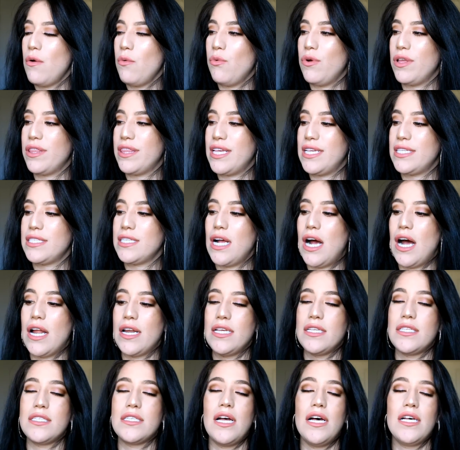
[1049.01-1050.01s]
with this
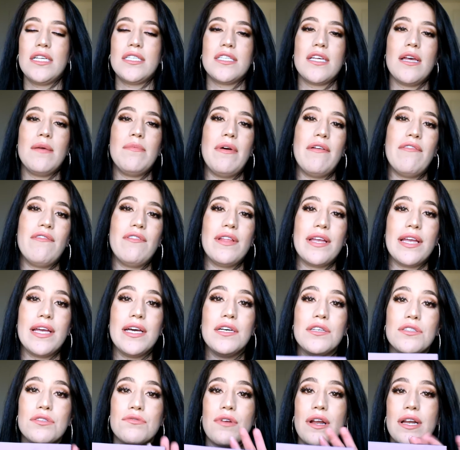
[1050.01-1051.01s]
Anastasia Beverly
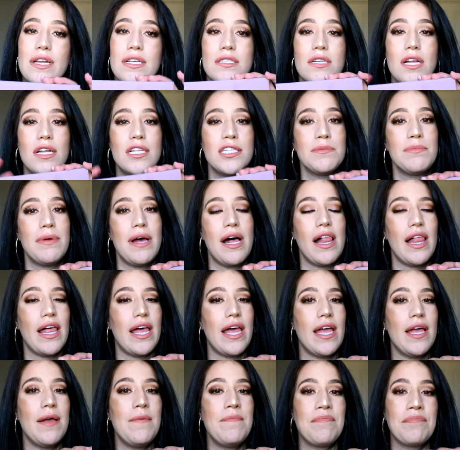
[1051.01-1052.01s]
Hills Renaissance
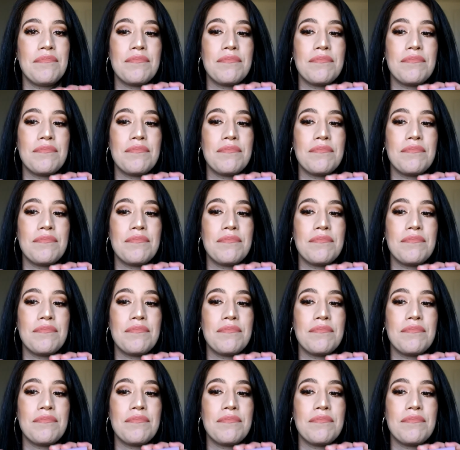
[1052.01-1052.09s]
palette.